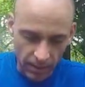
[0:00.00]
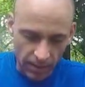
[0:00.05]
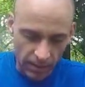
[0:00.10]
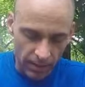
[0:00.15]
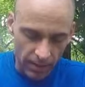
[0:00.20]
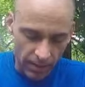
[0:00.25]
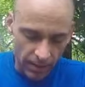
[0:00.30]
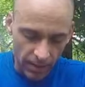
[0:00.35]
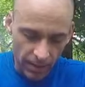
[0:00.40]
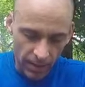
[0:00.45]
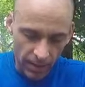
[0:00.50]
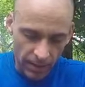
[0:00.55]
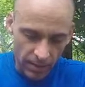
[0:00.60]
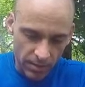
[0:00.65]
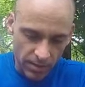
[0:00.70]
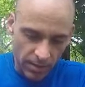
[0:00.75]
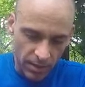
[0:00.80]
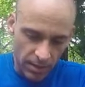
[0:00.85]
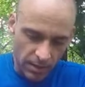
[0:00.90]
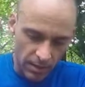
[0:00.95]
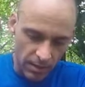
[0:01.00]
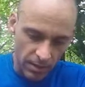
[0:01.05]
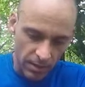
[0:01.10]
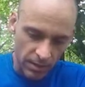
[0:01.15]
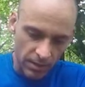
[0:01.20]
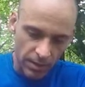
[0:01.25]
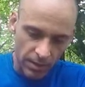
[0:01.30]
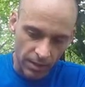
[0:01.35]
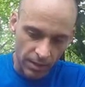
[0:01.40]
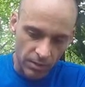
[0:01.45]
It has a
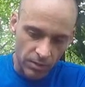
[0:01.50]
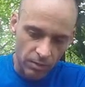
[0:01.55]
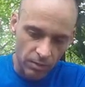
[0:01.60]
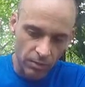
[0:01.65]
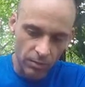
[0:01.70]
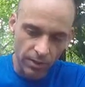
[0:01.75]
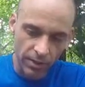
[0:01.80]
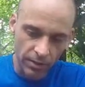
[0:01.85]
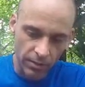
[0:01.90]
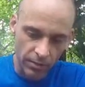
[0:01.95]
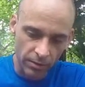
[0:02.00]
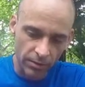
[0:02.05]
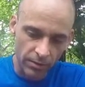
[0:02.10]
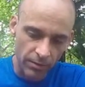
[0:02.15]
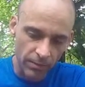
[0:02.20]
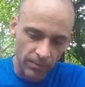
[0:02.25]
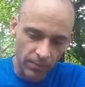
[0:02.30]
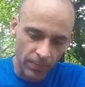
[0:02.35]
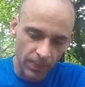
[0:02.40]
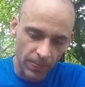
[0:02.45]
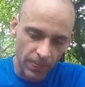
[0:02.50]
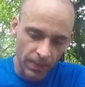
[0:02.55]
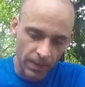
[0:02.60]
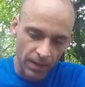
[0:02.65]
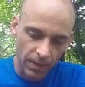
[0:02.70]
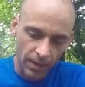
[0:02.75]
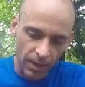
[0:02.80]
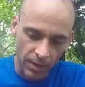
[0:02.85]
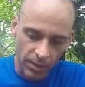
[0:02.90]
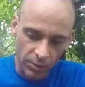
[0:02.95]
2-liter
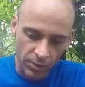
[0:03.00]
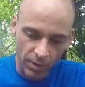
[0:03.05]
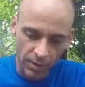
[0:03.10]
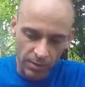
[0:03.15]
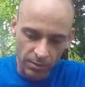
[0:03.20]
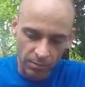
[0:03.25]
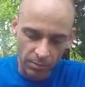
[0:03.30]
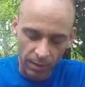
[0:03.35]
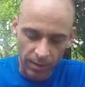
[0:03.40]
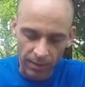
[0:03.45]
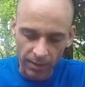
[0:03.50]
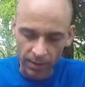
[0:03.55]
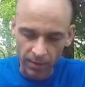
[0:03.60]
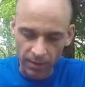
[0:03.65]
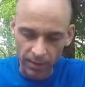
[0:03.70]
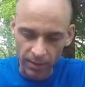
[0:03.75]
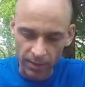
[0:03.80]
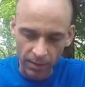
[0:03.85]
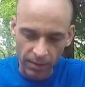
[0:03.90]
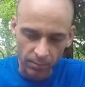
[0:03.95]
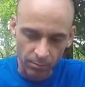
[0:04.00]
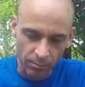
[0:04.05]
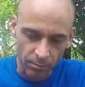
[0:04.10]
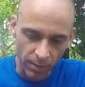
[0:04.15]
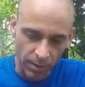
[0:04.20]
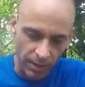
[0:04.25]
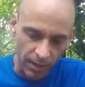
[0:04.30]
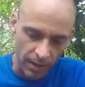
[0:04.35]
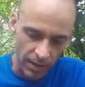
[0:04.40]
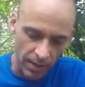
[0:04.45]
hydration bladder in it,
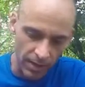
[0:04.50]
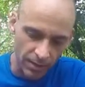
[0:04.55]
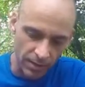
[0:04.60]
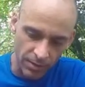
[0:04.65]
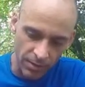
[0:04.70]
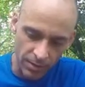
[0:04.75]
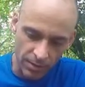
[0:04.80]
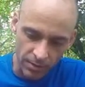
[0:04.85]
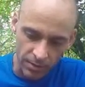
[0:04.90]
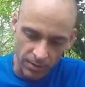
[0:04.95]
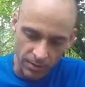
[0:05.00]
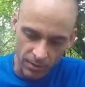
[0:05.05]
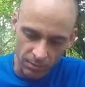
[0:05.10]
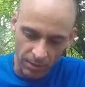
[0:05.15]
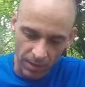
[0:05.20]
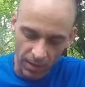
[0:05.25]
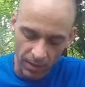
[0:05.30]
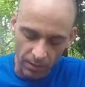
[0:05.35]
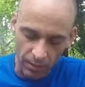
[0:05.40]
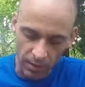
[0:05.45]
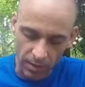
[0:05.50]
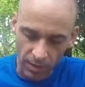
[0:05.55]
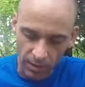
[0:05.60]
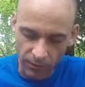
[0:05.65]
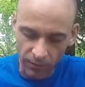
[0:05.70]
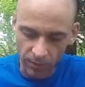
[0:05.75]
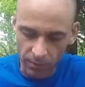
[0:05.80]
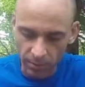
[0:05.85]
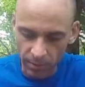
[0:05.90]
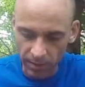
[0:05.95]
but I think this pack would
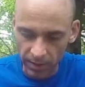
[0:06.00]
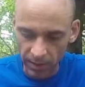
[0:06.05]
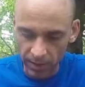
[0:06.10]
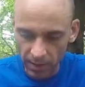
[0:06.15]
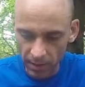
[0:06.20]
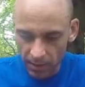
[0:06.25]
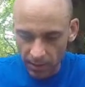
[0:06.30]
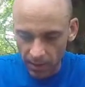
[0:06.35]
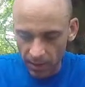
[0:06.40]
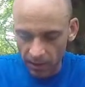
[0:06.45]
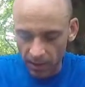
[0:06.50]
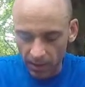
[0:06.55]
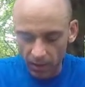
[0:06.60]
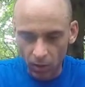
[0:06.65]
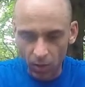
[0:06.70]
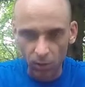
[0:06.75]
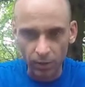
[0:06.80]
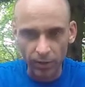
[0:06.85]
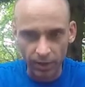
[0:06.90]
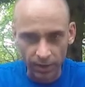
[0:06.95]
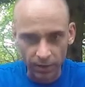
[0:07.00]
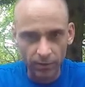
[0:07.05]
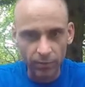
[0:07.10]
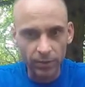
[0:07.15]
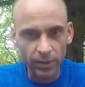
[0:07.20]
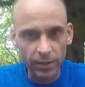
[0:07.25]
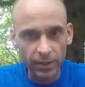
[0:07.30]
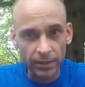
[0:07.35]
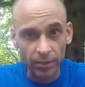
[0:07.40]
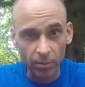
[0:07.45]
comfortably hold a
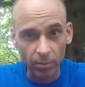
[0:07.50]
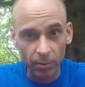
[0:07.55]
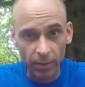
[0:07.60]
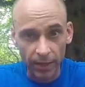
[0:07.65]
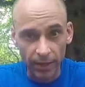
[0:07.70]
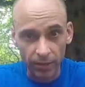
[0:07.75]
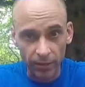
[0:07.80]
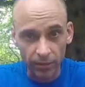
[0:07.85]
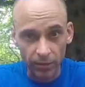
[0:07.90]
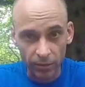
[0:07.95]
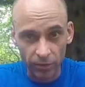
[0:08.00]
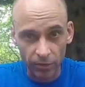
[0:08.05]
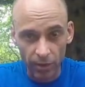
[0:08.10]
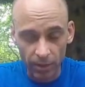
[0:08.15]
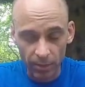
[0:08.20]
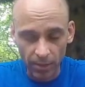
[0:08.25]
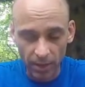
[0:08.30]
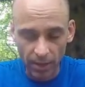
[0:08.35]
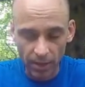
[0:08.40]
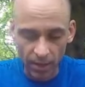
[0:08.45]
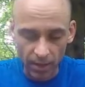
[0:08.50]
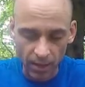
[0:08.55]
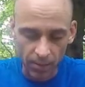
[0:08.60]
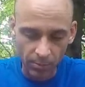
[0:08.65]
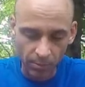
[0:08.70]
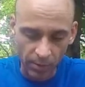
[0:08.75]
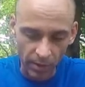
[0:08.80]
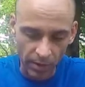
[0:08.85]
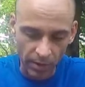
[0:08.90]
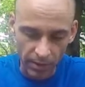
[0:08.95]
3-liter bladder, so I may
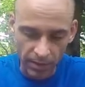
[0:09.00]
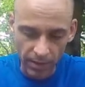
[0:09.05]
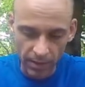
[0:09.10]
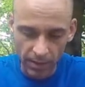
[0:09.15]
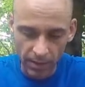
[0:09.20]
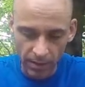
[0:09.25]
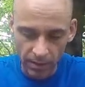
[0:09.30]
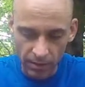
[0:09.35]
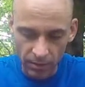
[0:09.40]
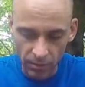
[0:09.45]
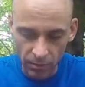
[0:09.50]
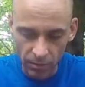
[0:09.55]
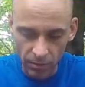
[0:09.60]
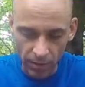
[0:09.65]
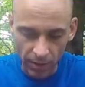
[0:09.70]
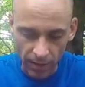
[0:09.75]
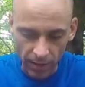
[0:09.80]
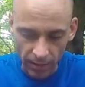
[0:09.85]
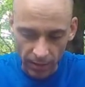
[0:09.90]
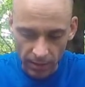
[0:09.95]
upgrade to that.